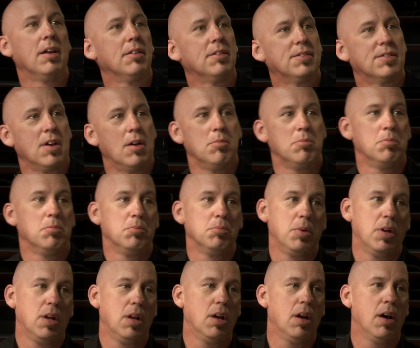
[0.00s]

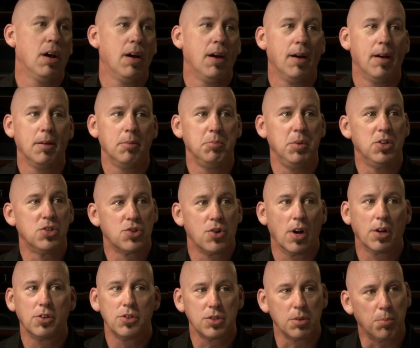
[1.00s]
Some
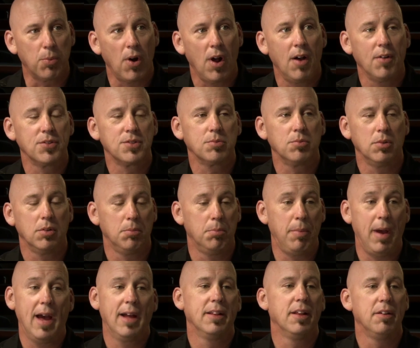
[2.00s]
instructors or profs will
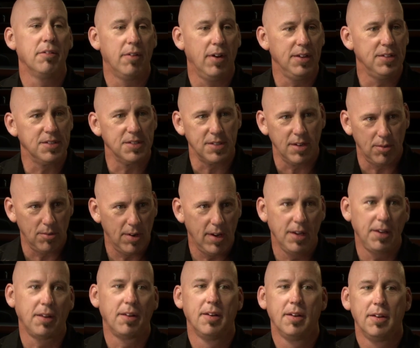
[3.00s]
ban the devices
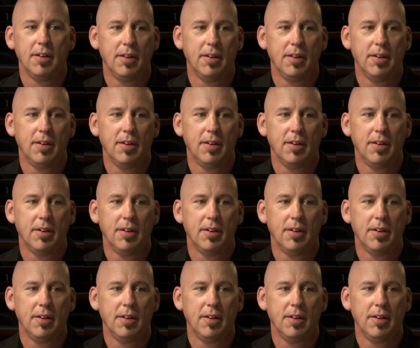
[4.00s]
outright.